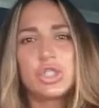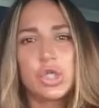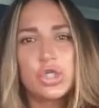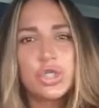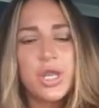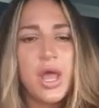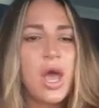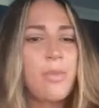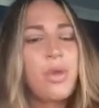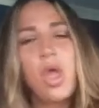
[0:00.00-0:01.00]
surgeryed
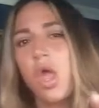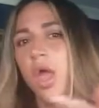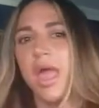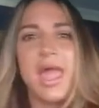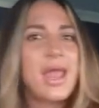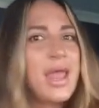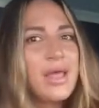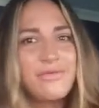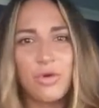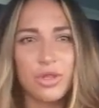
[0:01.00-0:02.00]
up and
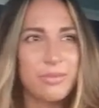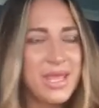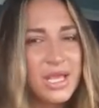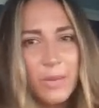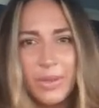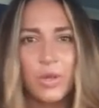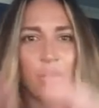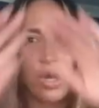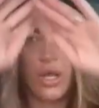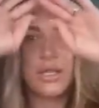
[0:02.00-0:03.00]
have all the makeup in the
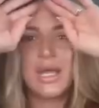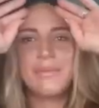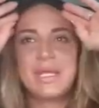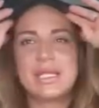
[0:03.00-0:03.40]
world. I mean,